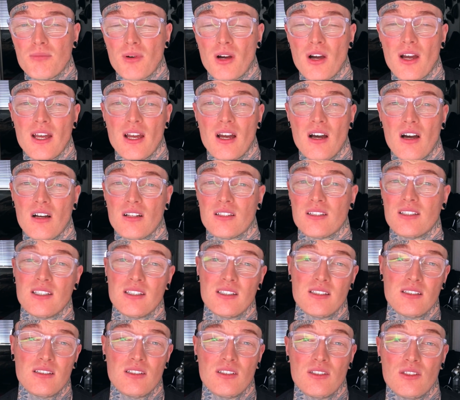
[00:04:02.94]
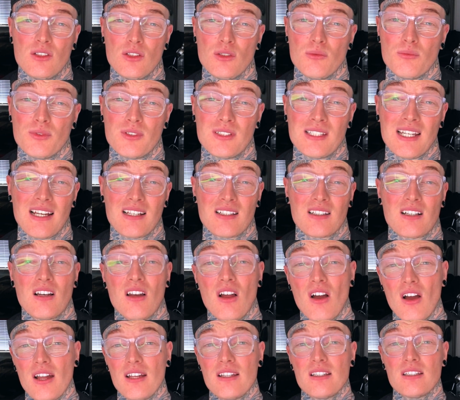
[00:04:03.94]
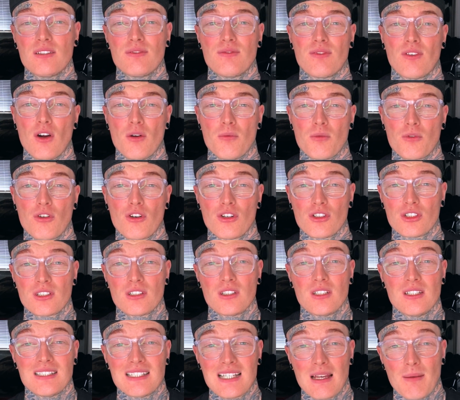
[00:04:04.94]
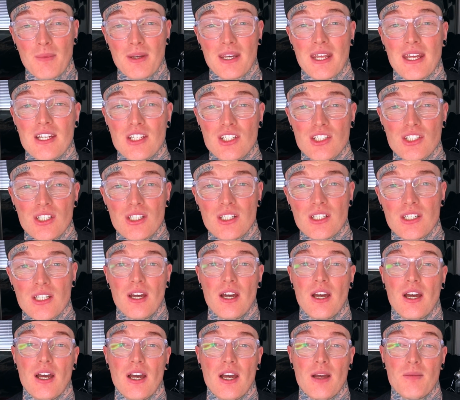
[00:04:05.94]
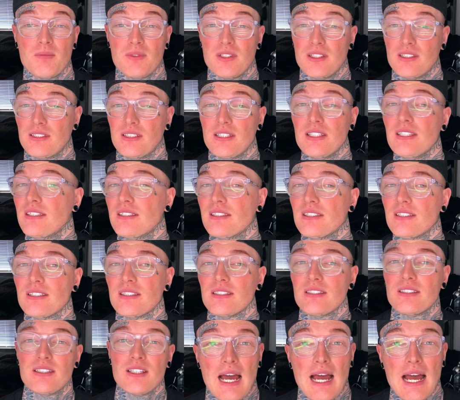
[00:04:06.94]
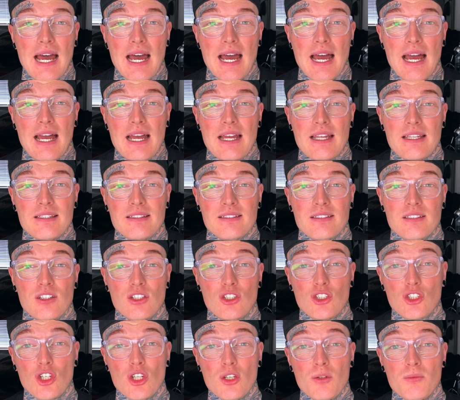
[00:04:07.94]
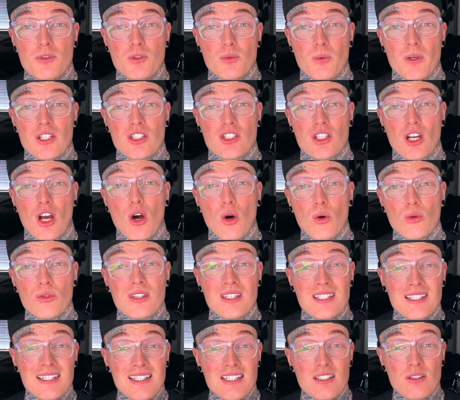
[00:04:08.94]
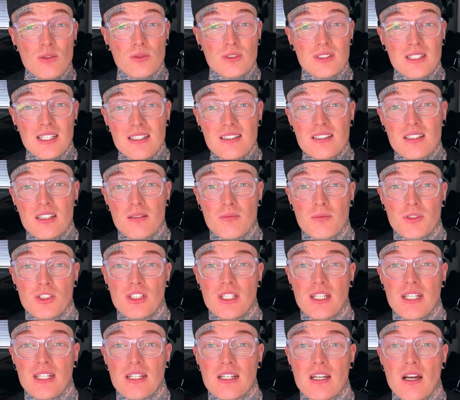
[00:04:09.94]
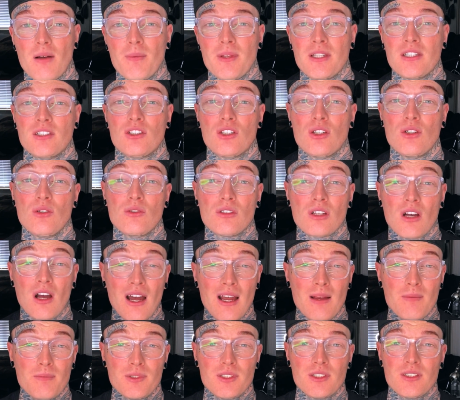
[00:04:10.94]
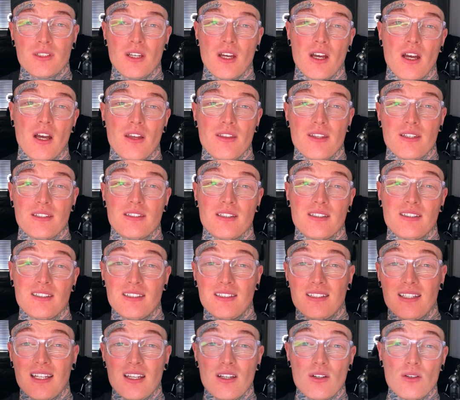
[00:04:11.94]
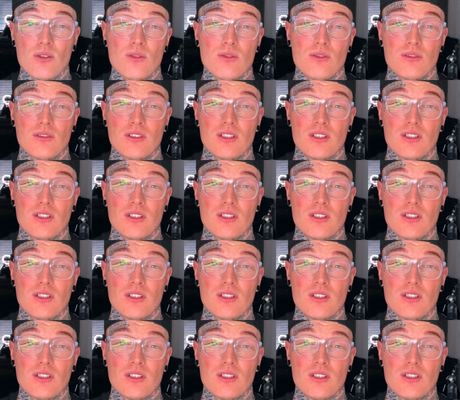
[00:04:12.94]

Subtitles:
by artists to protect clients from cross-contamination, diseases. And the tubes which hold the needles into the machine come in two types. There's a steel